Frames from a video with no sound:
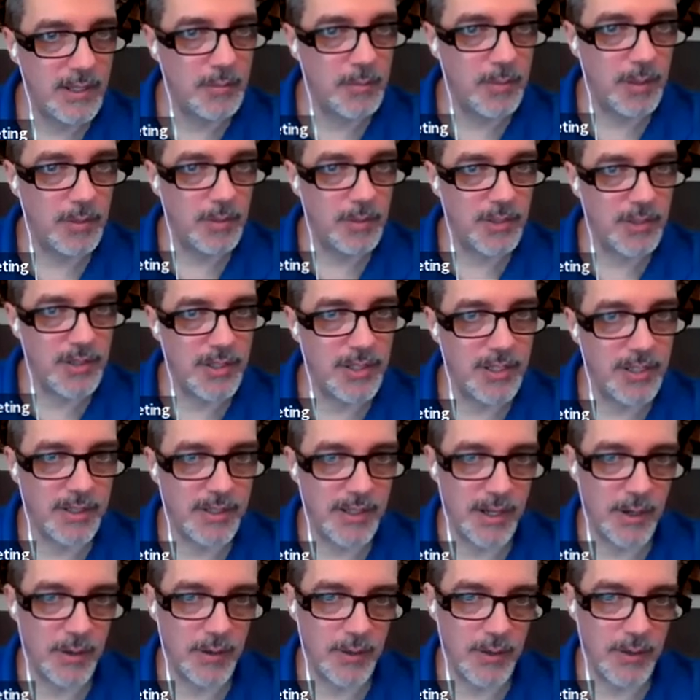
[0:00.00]
and publish the
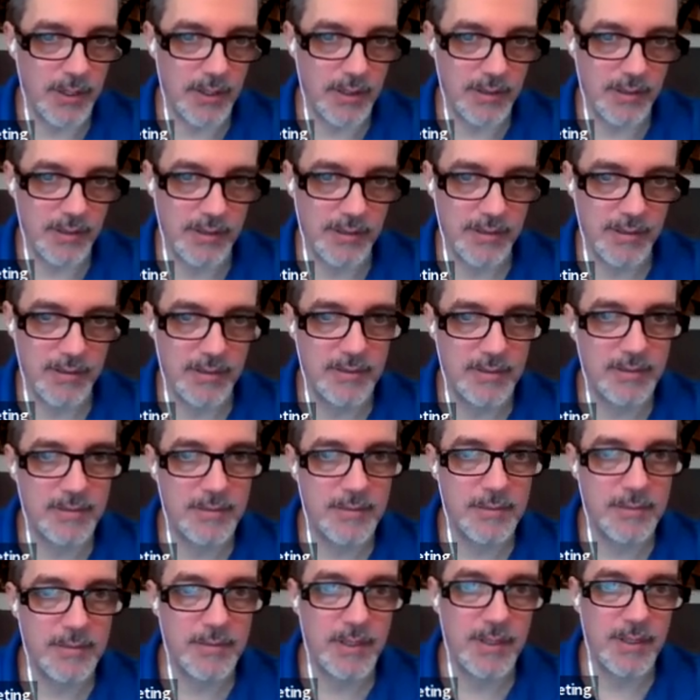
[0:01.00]
entire thing
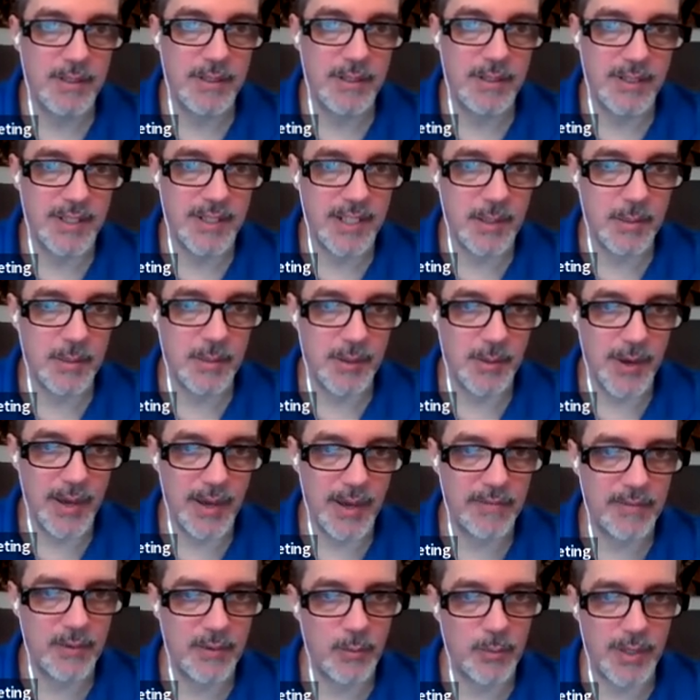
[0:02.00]
to
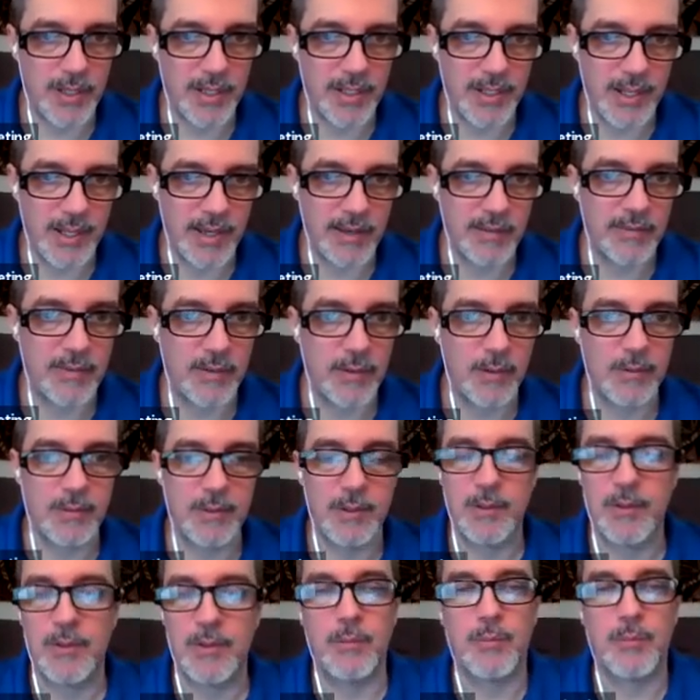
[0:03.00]
DWF or PDF or